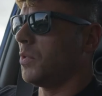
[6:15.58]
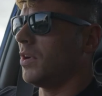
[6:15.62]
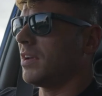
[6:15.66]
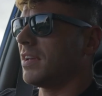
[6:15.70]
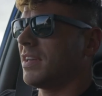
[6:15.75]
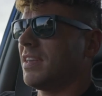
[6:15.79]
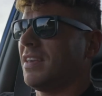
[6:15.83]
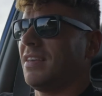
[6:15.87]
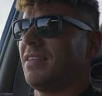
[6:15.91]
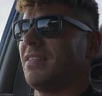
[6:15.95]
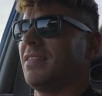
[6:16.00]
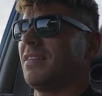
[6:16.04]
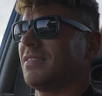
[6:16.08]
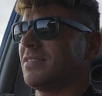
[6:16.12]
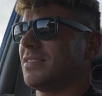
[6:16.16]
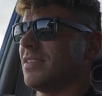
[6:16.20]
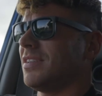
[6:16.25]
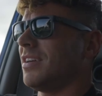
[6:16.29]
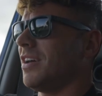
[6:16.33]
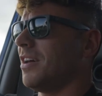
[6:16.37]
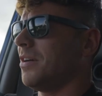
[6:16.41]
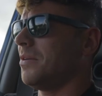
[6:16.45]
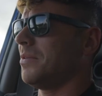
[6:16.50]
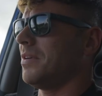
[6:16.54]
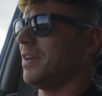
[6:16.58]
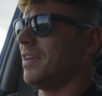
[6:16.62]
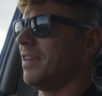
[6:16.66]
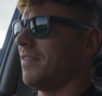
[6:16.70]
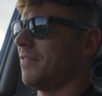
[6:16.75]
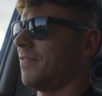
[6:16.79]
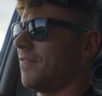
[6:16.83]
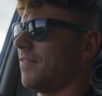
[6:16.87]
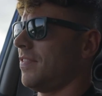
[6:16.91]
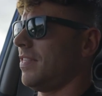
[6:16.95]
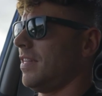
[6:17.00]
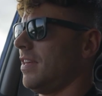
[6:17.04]
One key thing to know,
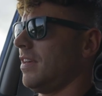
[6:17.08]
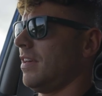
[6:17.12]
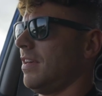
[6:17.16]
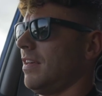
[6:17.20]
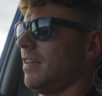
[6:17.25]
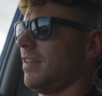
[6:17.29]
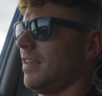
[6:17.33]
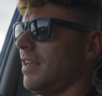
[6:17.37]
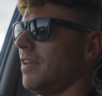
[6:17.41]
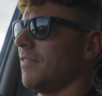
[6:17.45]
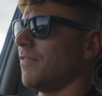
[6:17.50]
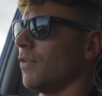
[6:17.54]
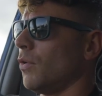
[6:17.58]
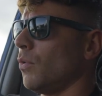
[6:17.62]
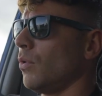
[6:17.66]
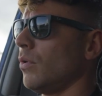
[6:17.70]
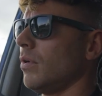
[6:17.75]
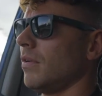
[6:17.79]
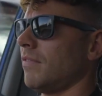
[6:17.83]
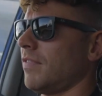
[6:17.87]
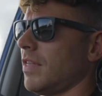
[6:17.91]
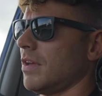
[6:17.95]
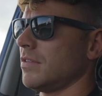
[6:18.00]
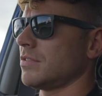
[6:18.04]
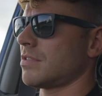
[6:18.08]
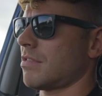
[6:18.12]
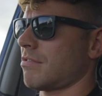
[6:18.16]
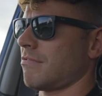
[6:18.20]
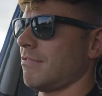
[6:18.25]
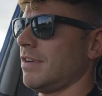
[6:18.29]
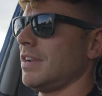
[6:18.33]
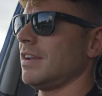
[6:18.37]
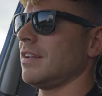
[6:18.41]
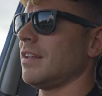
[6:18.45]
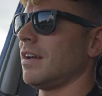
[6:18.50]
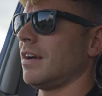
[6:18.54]
if all of those
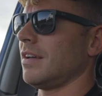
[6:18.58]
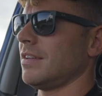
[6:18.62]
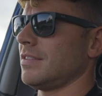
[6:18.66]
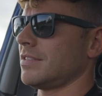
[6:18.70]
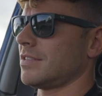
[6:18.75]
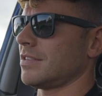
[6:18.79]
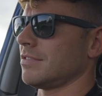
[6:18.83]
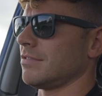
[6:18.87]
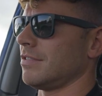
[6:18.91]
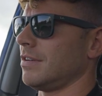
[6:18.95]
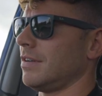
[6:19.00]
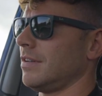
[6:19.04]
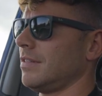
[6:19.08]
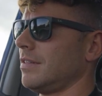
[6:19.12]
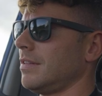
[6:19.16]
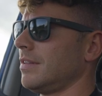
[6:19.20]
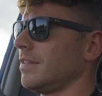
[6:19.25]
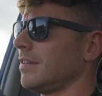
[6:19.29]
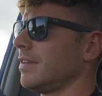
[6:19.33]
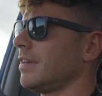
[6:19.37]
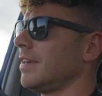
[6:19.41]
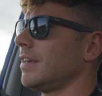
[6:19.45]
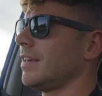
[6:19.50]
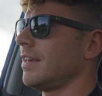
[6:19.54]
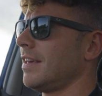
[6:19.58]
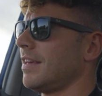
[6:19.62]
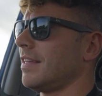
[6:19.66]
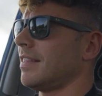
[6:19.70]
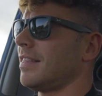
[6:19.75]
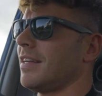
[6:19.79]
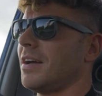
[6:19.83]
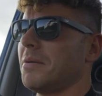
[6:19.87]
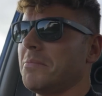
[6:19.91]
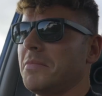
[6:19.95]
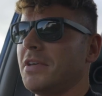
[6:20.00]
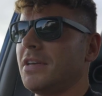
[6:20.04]
three lights are on,
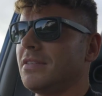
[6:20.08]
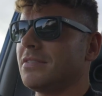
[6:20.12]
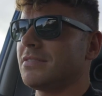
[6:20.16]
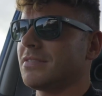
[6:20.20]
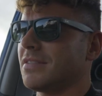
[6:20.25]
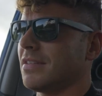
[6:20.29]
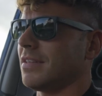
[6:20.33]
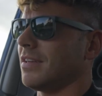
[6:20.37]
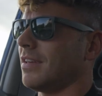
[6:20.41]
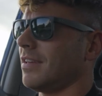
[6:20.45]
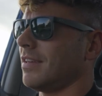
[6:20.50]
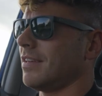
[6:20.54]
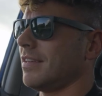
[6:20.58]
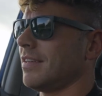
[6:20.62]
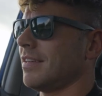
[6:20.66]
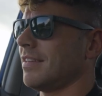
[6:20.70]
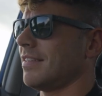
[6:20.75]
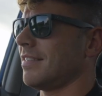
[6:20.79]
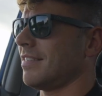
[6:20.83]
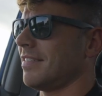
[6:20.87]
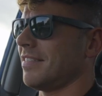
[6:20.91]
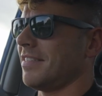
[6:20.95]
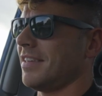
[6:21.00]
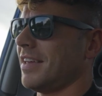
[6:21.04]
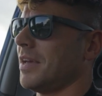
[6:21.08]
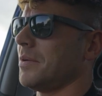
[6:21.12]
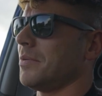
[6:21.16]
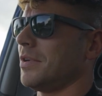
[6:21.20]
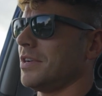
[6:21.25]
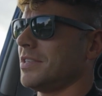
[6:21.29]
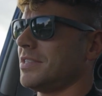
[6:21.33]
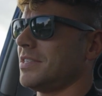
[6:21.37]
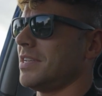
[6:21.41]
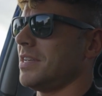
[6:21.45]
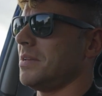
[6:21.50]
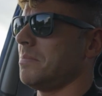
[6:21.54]
that means that the
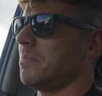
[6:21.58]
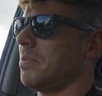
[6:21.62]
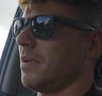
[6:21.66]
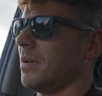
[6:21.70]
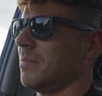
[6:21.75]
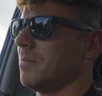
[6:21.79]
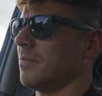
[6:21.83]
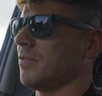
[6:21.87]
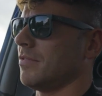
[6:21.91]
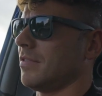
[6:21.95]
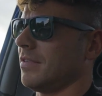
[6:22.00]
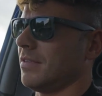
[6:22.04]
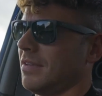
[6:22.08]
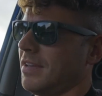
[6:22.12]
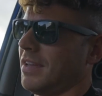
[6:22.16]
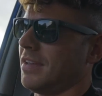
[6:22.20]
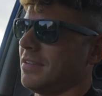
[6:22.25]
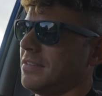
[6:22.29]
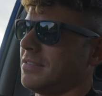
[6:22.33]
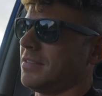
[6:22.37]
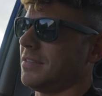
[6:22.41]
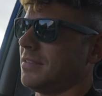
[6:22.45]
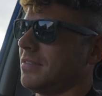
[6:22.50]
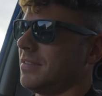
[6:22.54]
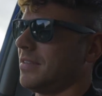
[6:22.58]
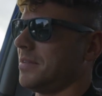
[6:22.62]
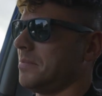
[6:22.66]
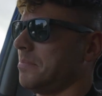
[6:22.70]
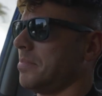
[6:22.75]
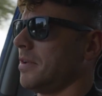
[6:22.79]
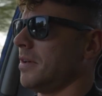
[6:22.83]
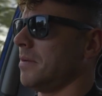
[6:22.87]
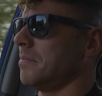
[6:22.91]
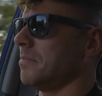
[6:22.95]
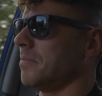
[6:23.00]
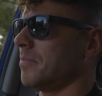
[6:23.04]
AYC pump or ACD
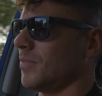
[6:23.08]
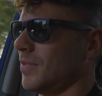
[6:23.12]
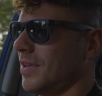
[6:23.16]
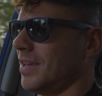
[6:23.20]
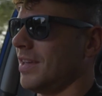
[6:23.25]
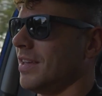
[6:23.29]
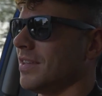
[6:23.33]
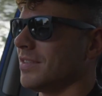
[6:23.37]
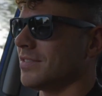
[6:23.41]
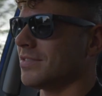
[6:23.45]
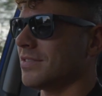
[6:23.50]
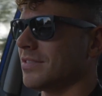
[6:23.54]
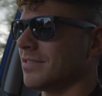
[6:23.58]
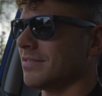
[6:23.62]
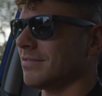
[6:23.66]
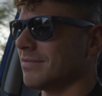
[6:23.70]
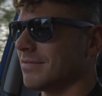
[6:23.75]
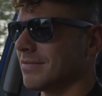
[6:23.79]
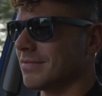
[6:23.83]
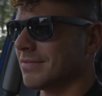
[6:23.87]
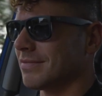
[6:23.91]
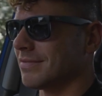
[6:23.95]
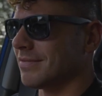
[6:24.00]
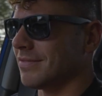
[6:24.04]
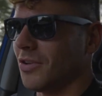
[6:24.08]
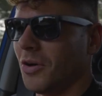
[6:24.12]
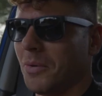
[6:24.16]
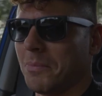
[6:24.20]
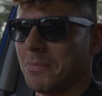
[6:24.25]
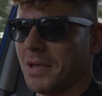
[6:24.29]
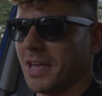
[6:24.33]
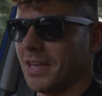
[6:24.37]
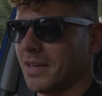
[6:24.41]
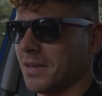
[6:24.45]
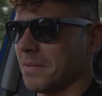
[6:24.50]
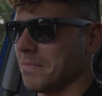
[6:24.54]
pump is not
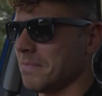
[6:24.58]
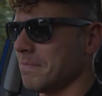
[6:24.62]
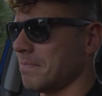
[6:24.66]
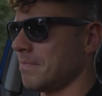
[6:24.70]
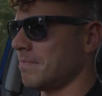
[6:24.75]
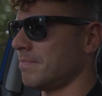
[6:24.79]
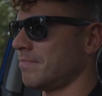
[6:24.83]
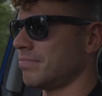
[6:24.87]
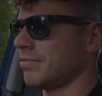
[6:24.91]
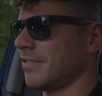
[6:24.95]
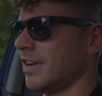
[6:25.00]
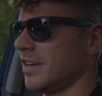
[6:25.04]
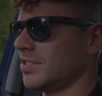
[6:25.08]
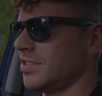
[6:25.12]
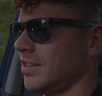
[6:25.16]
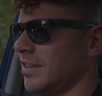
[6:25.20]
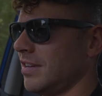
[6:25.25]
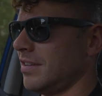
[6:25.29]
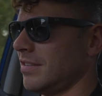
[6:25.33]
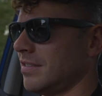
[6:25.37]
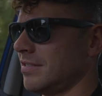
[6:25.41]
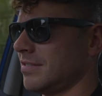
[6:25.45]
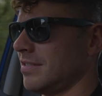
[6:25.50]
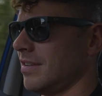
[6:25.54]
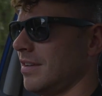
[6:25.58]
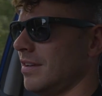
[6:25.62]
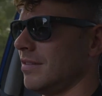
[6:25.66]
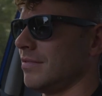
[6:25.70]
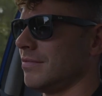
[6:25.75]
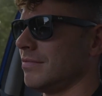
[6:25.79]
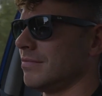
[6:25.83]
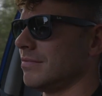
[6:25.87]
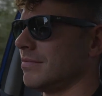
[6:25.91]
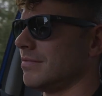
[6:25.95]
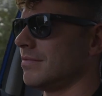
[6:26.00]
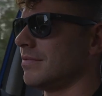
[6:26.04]
making pressure.
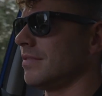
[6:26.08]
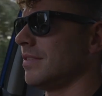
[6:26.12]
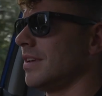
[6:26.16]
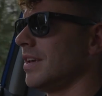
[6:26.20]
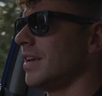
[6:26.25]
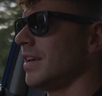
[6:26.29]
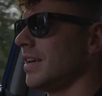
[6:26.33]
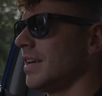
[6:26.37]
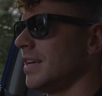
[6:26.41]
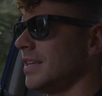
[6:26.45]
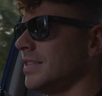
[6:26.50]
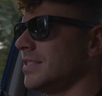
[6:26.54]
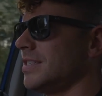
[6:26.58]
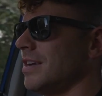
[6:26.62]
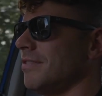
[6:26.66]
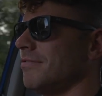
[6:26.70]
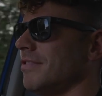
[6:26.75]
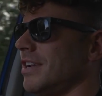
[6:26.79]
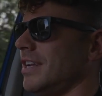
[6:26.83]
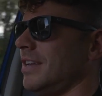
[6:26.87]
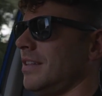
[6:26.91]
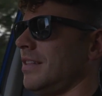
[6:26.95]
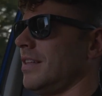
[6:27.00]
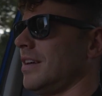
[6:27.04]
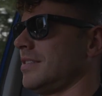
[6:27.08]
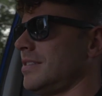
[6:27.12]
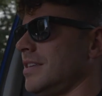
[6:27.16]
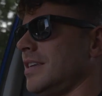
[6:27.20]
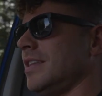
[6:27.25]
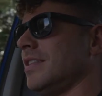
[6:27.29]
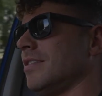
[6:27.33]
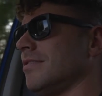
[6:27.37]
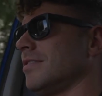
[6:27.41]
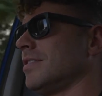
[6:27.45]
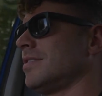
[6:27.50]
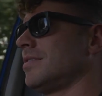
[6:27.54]
So generally that's
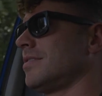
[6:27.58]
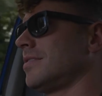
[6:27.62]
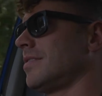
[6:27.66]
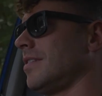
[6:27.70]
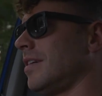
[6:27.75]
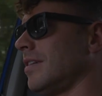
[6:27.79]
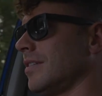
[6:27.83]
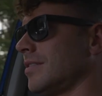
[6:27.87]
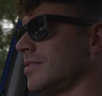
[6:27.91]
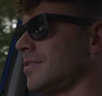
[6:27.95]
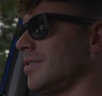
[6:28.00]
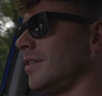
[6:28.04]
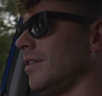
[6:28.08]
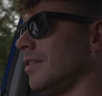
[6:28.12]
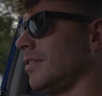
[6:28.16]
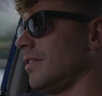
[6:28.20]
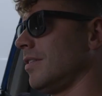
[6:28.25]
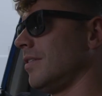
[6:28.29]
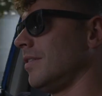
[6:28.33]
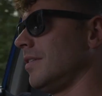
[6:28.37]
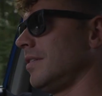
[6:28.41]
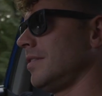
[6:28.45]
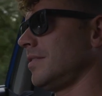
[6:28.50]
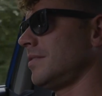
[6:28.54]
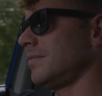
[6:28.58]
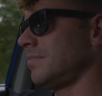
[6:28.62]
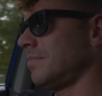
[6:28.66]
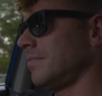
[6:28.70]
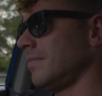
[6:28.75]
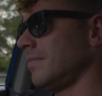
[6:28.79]
either a stuck solenoid,